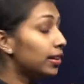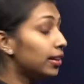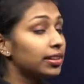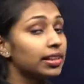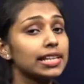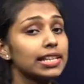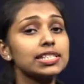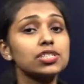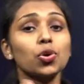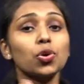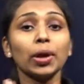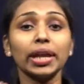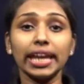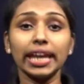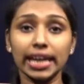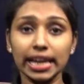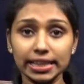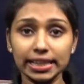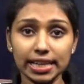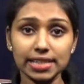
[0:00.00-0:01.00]
there is no any
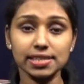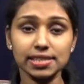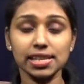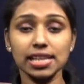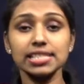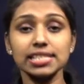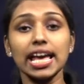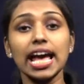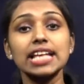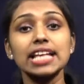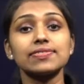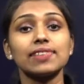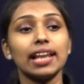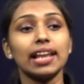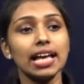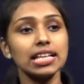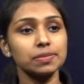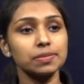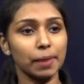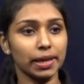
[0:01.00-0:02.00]
heat exchange as
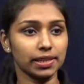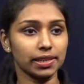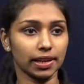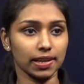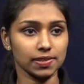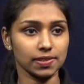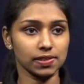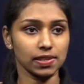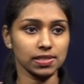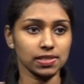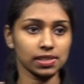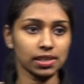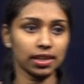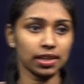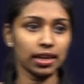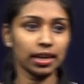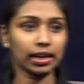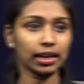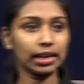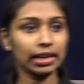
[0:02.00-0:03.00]
well as matter exchange.
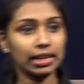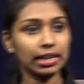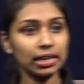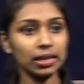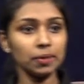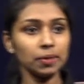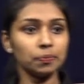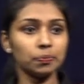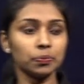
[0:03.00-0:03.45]
Clear?